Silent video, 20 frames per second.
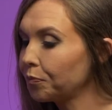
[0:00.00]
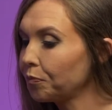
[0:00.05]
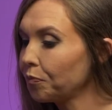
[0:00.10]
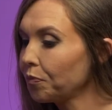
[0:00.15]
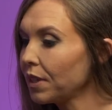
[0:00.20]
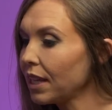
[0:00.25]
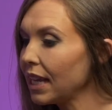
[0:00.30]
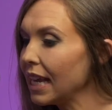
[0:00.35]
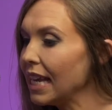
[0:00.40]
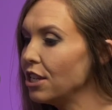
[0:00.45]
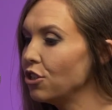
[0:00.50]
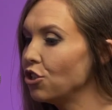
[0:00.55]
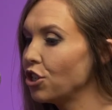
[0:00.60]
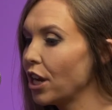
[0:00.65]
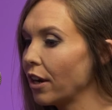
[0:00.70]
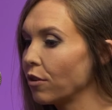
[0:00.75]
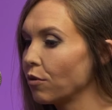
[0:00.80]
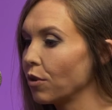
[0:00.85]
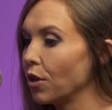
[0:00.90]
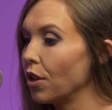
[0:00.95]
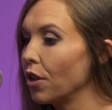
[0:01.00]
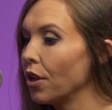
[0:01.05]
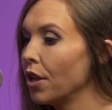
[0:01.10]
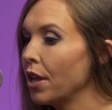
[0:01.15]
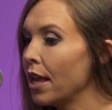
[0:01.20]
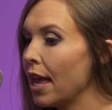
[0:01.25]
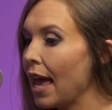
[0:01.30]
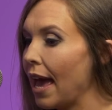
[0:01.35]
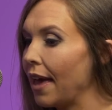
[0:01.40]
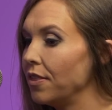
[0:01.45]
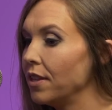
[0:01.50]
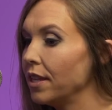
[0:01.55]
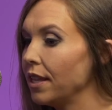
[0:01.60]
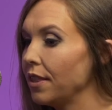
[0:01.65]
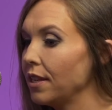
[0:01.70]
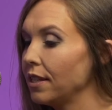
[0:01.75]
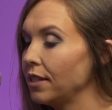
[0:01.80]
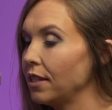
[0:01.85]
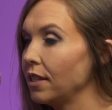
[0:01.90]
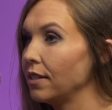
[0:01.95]
in general, and
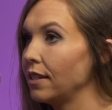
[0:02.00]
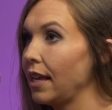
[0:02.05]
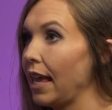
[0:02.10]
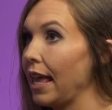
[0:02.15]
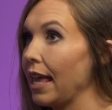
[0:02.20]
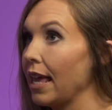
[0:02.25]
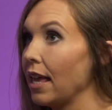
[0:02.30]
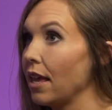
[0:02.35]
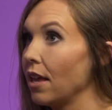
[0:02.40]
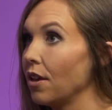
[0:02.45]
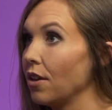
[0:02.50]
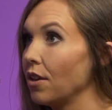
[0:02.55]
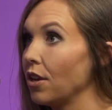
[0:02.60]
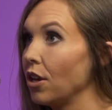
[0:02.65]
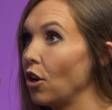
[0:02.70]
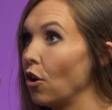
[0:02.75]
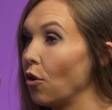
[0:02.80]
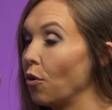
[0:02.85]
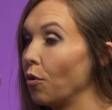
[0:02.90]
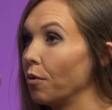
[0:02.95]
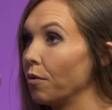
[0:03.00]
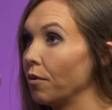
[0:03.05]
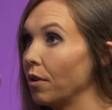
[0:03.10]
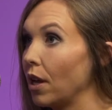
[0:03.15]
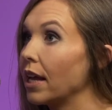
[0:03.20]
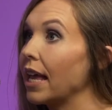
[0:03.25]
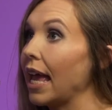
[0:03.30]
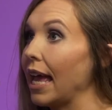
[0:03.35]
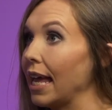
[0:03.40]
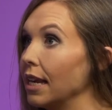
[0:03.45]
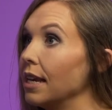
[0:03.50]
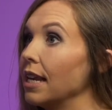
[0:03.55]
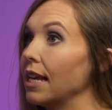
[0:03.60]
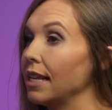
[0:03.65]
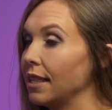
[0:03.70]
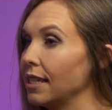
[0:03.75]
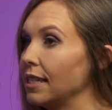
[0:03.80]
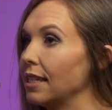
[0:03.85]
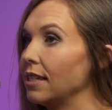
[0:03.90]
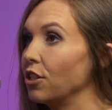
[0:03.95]
this is a, again,
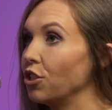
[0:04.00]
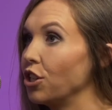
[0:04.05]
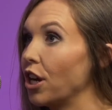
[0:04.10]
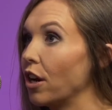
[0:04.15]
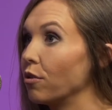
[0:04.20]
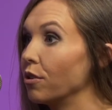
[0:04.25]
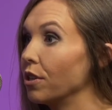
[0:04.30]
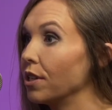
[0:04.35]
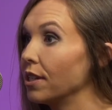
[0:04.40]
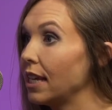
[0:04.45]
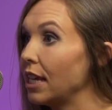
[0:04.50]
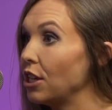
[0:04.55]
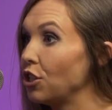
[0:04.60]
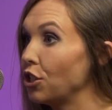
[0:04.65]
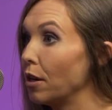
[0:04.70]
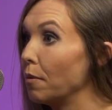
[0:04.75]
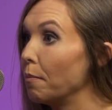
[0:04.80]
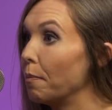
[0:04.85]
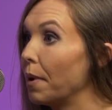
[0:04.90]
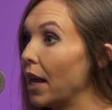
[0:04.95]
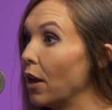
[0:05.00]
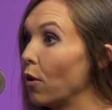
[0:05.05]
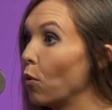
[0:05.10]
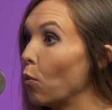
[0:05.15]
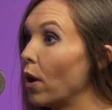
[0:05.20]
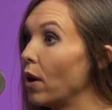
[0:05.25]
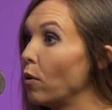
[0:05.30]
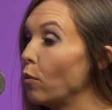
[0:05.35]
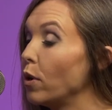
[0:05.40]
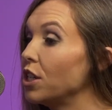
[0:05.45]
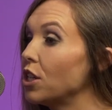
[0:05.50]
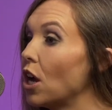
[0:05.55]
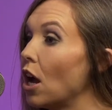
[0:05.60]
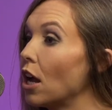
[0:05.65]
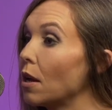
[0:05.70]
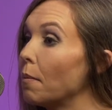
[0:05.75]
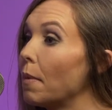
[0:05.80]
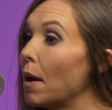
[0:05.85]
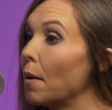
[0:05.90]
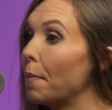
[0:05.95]
this is a generalization, but when we talk
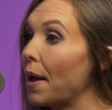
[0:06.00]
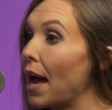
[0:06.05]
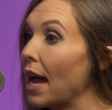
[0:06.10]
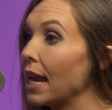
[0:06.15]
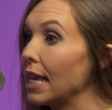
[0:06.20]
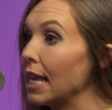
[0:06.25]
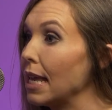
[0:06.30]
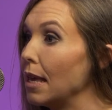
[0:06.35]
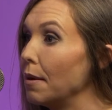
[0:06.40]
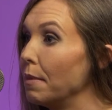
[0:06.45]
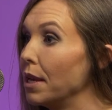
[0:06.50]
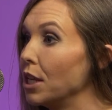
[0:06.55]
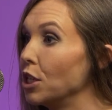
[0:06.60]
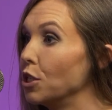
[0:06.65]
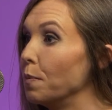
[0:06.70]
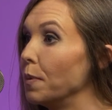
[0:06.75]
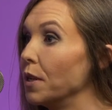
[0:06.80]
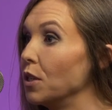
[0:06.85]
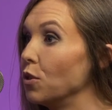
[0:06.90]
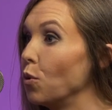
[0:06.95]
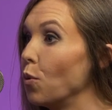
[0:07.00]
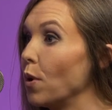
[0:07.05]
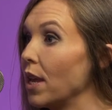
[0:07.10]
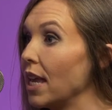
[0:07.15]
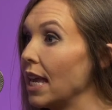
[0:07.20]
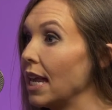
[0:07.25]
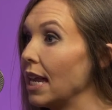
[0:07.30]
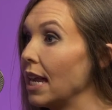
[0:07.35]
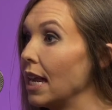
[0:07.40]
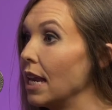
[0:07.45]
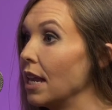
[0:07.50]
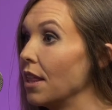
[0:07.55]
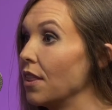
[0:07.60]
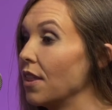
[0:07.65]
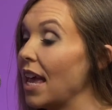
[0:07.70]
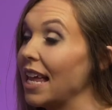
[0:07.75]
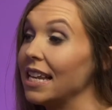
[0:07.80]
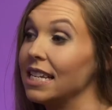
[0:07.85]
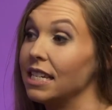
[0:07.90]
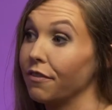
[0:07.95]
about body image
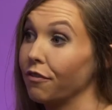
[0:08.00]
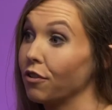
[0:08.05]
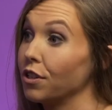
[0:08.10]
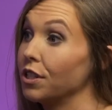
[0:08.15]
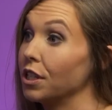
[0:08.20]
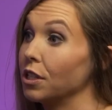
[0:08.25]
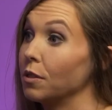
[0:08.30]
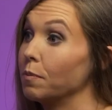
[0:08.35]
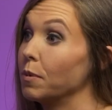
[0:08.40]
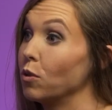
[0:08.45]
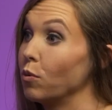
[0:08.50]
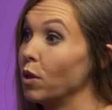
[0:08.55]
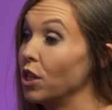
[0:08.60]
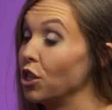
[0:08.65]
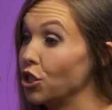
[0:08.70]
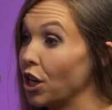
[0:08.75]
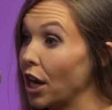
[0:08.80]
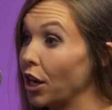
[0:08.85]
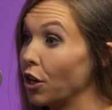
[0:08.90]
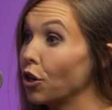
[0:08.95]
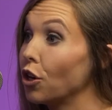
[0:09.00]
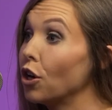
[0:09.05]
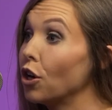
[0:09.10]
and differences between gender,